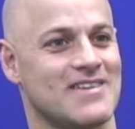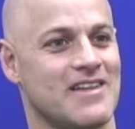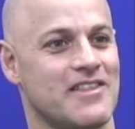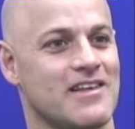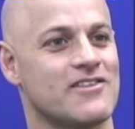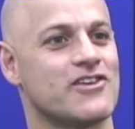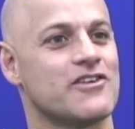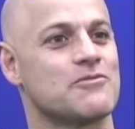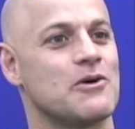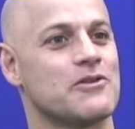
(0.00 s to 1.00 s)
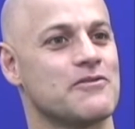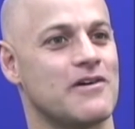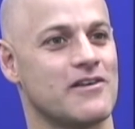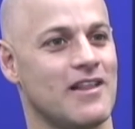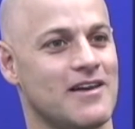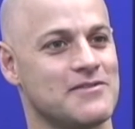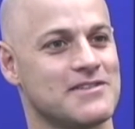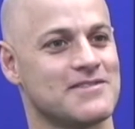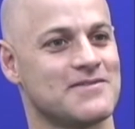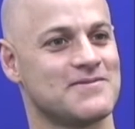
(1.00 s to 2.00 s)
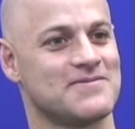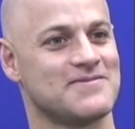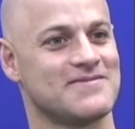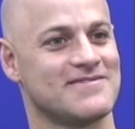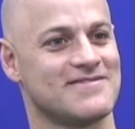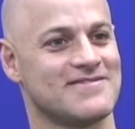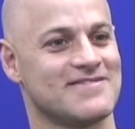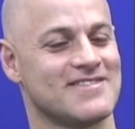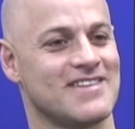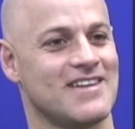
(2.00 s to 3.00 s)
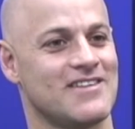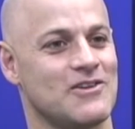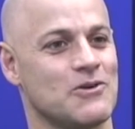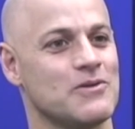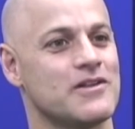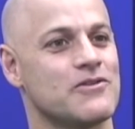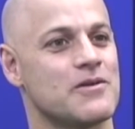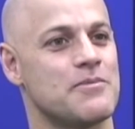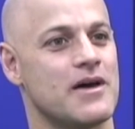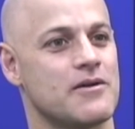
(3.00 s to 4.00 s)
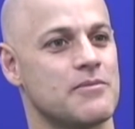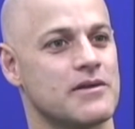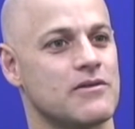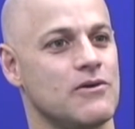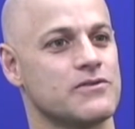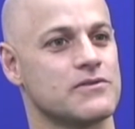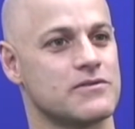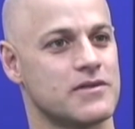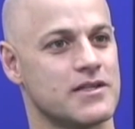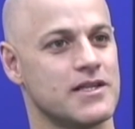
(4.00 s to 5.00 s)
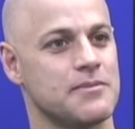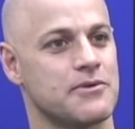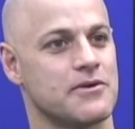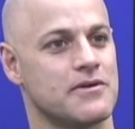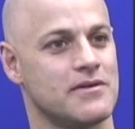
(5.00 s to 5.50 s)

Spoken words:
I think it changed both of our lives, not only to the better, but also to the deeper.